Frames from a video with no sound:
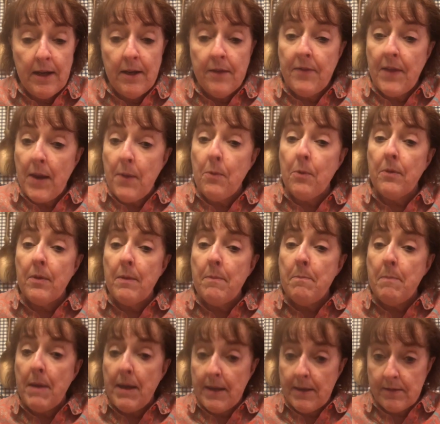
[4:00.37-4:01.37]
They were the
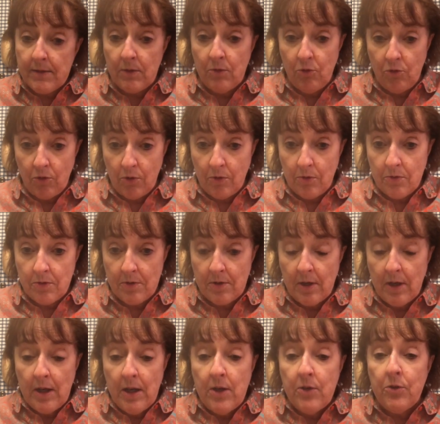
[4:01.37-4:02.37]
messengers
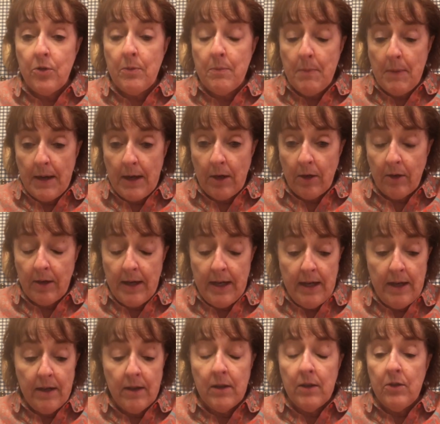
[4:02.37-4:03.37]
to
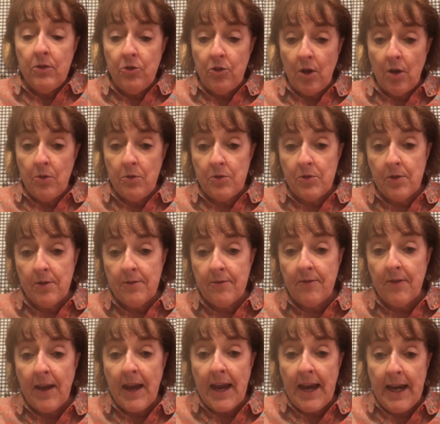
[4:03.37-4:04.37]
Mary,
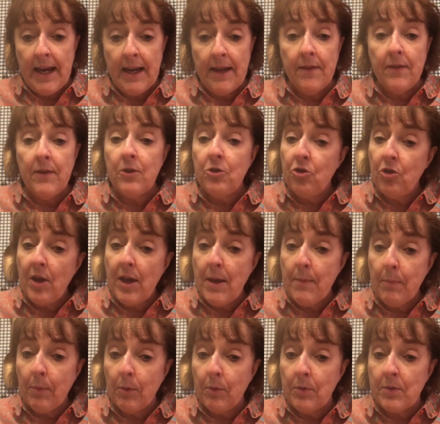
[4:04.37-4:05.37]
Joseph, and the
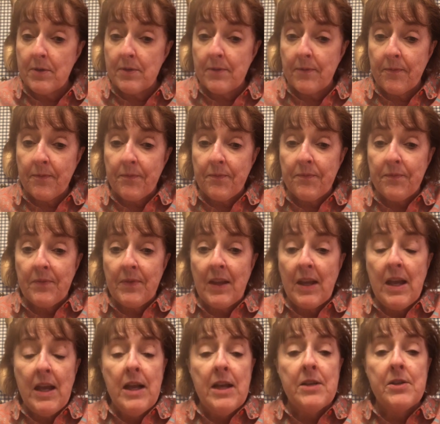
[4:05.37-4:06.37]
shepherds.
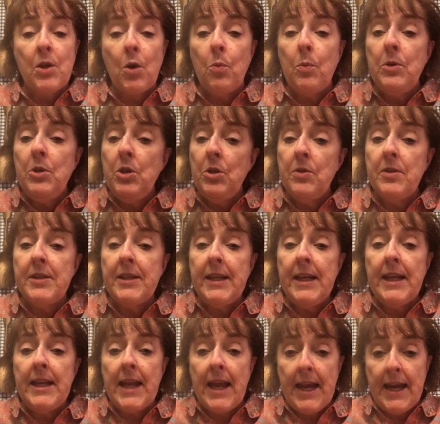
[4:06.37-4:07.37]
So when you see
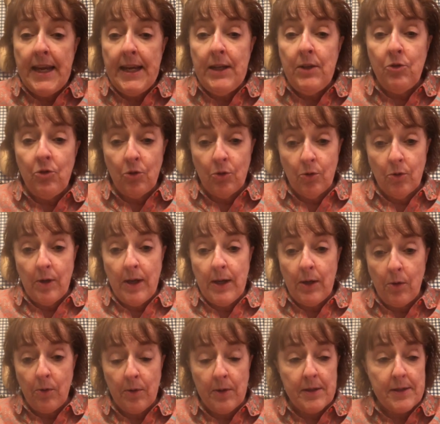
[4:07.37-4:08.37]
an angel at
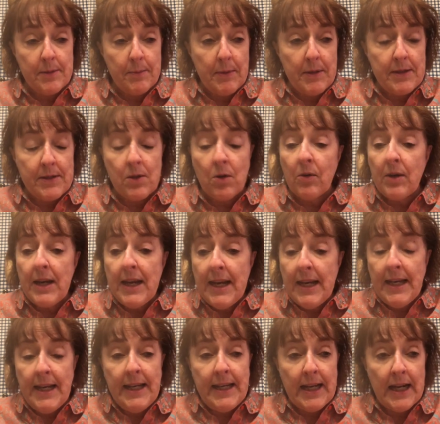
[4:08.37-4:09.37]
Christmas or
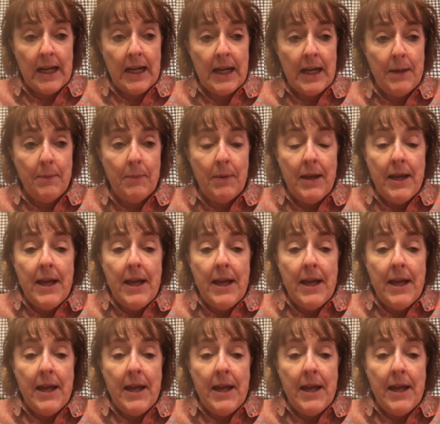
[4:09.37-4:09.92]
any time,